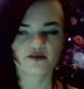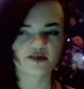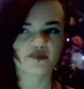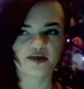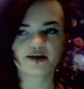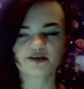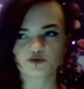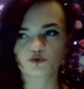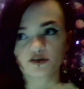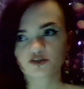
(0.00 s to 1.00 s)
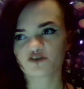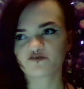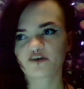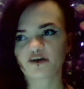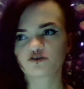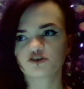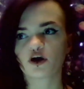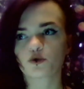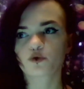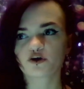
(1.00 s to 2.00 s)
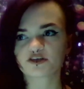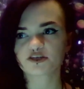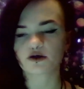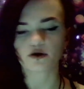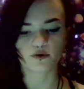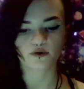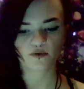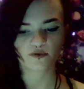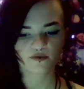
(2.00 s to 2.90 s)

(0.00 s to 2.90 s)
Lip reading: that they need to conserve their energy on, where does it go?